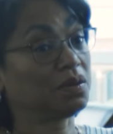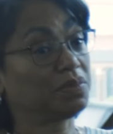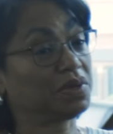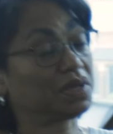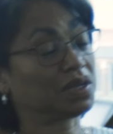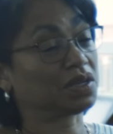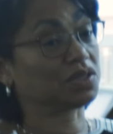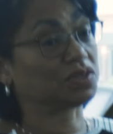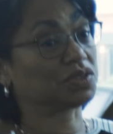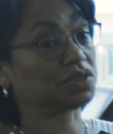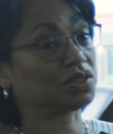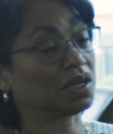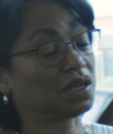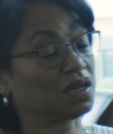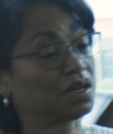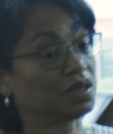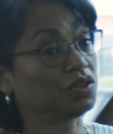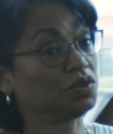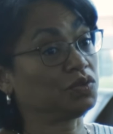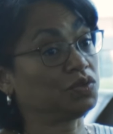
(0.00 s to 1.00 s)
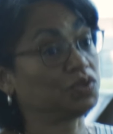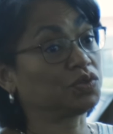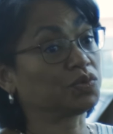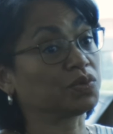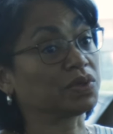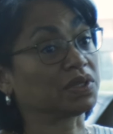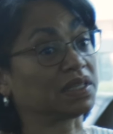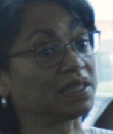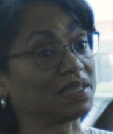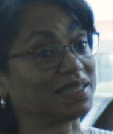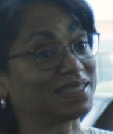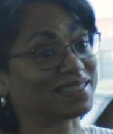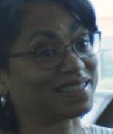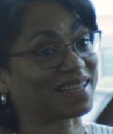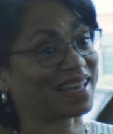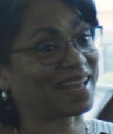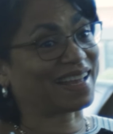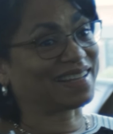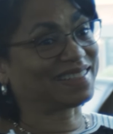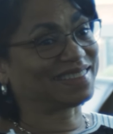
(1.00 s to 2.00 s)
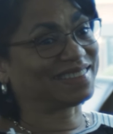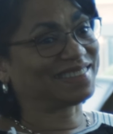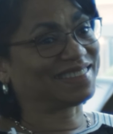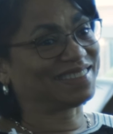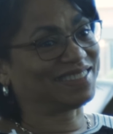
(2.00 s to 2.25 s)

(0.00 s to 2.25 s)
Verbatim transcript: because uh, you do release that,